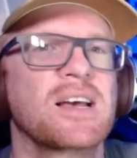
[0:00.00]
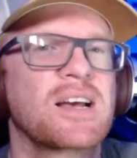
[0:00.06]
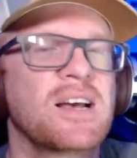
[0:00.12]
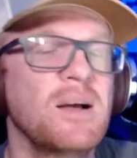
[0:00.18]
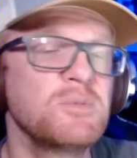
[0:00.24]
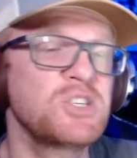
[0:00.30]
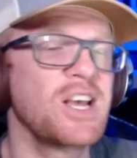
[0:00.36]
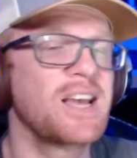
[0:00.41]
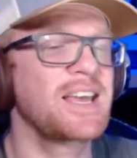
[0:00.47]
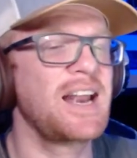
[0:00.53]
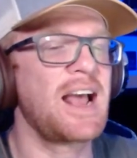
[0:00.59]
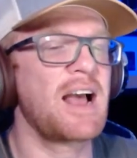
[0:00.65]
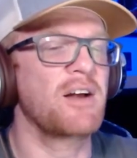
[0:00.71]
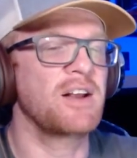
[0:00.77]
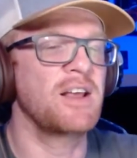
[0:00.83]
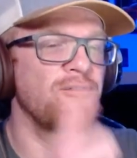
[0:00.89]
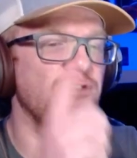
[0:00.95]
Come check it
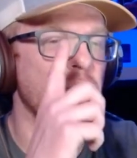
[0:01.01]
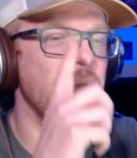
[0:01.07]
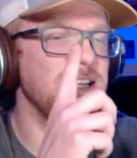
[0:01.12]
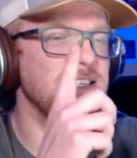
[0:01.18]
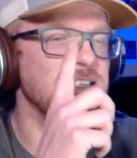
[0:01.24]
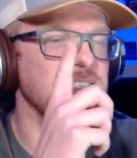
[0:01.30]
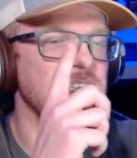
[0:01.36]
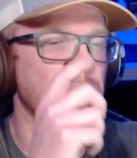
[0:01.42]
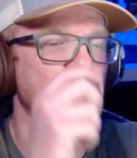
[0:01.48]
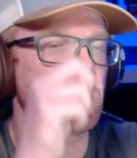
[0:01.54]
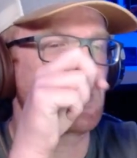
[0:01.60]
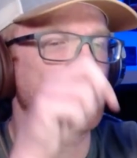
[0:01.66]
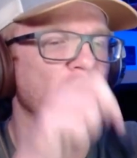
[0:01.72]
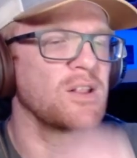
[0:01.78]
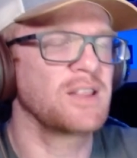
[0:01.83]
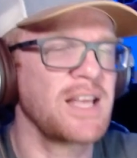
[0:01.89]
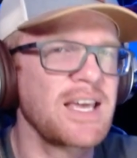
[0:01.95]
out. Information's up
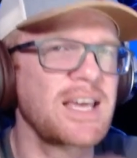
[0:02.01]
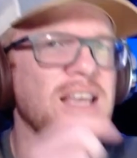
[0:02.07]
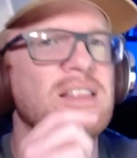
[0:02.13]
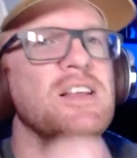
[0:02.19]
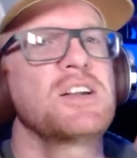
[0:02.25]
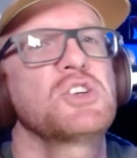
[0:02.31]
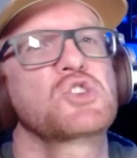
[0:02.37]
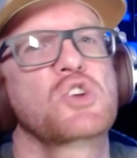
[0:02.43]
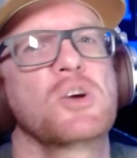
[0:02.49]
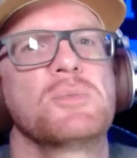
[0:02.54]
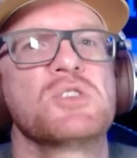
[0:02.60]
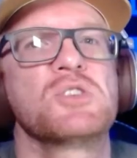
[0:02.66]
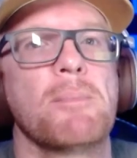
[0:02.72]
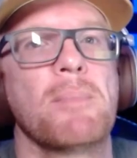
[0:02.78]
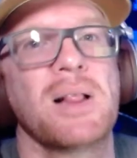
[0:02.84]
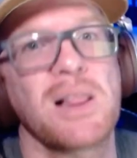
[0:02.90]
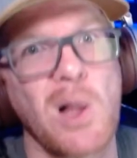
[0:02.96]
here. Link in the
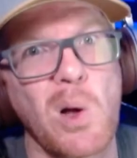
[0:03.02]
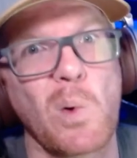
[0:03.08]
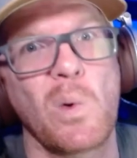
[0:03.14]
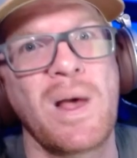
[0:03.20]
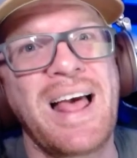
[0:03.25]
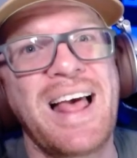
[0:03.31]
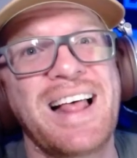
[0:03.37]
description below.